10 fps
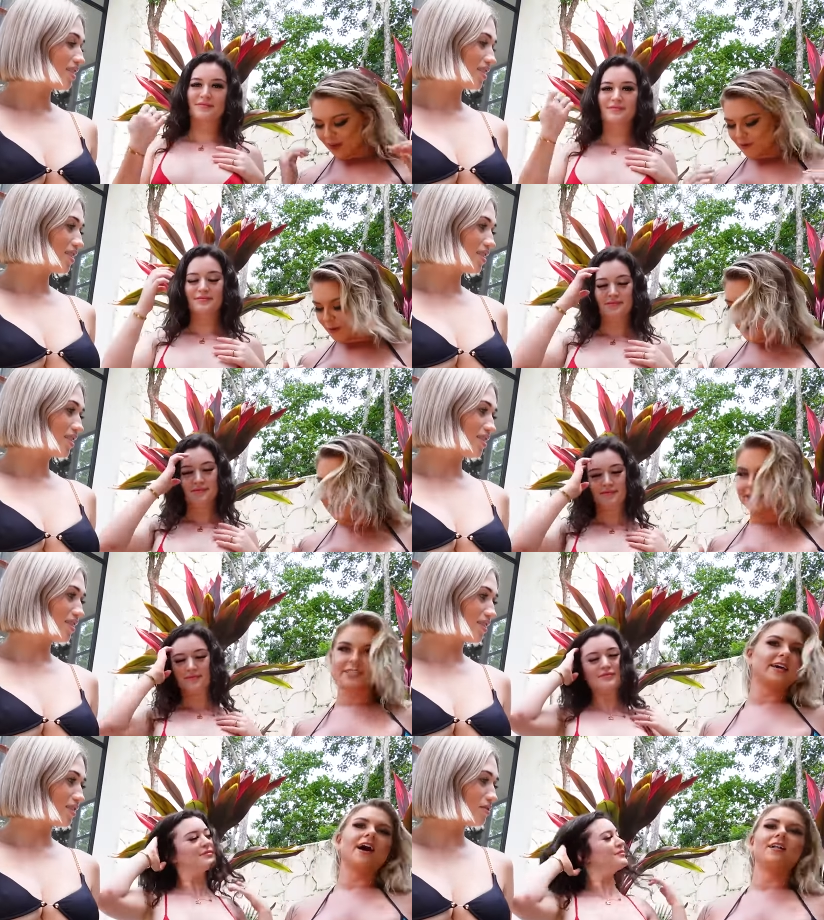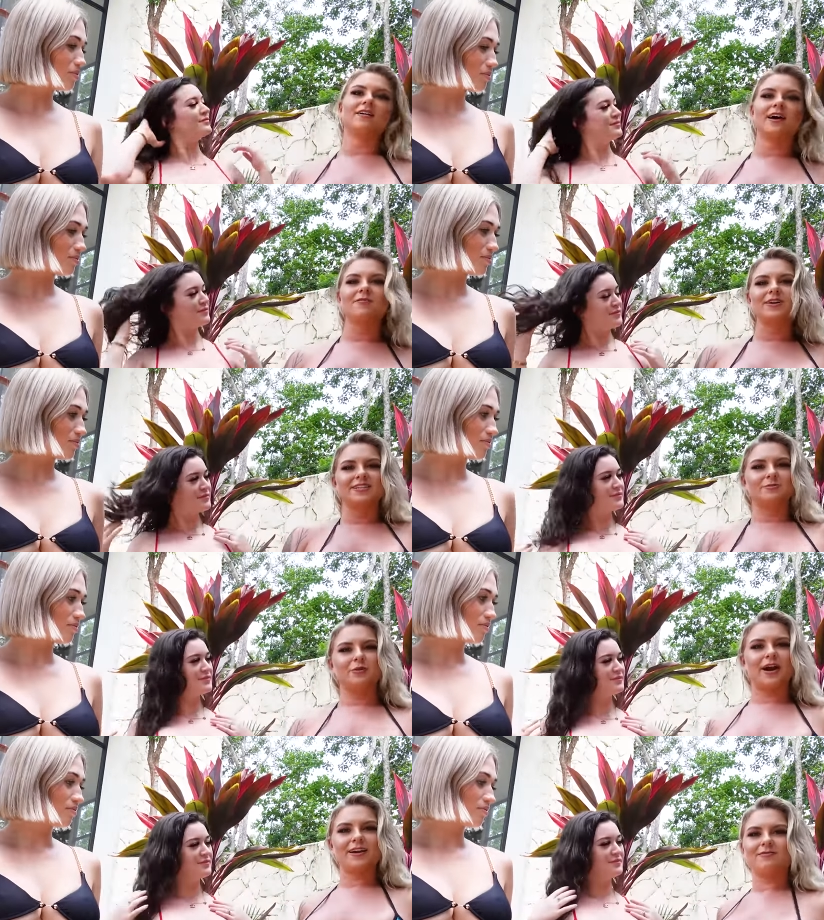Speaker 1: love about it is the color. It's
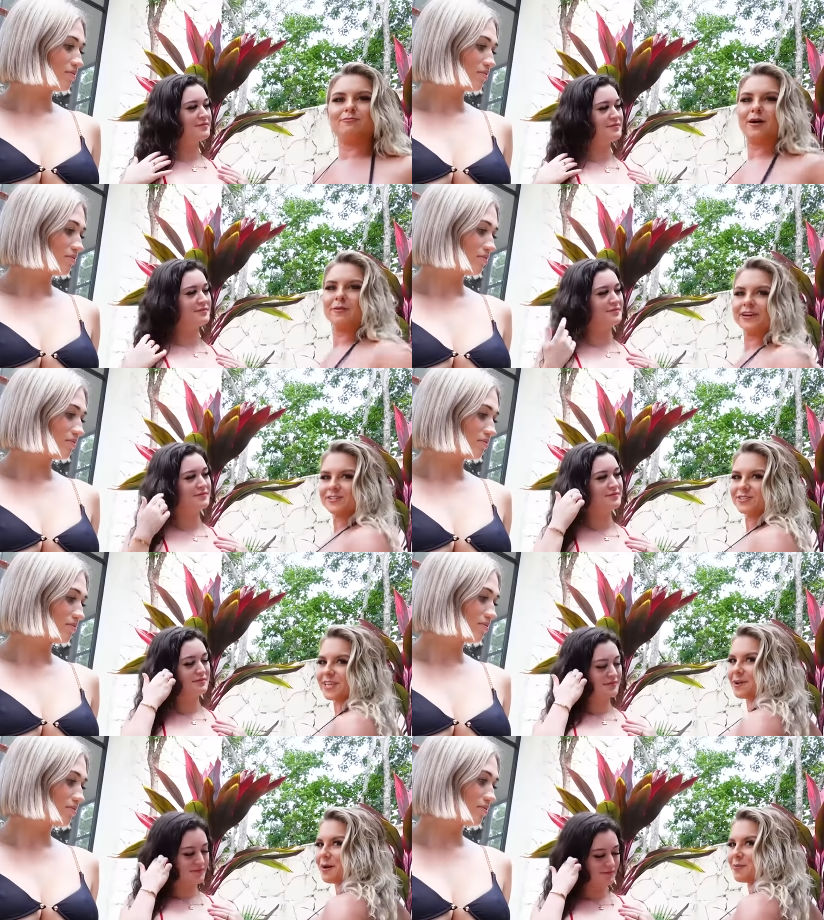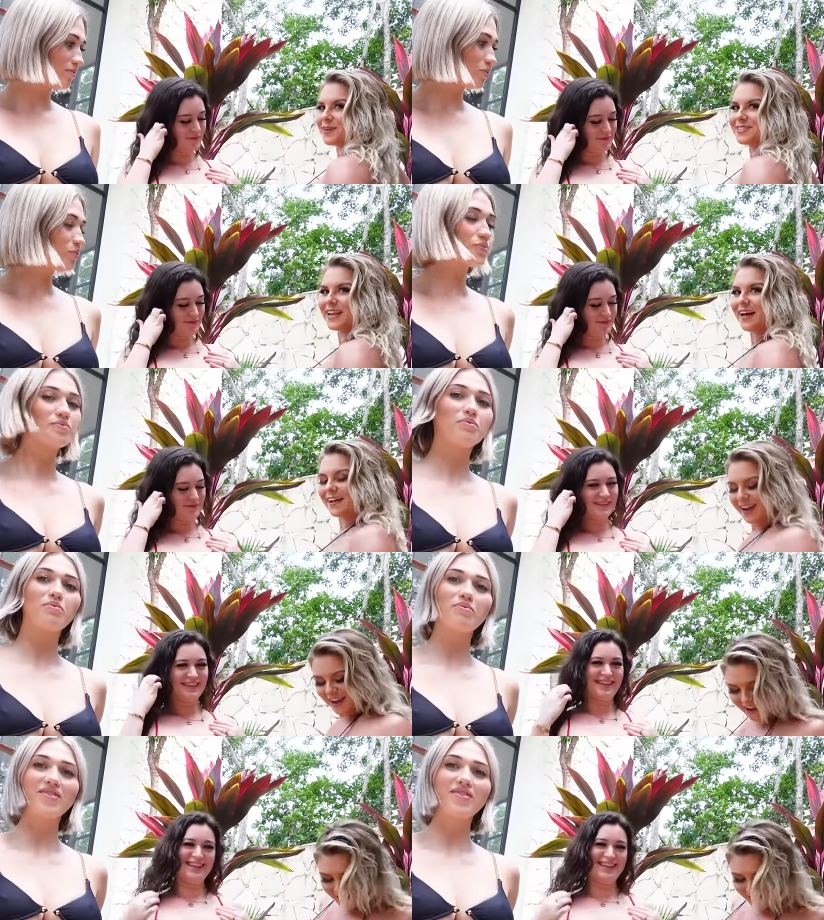bright and bubbly, just like my personality.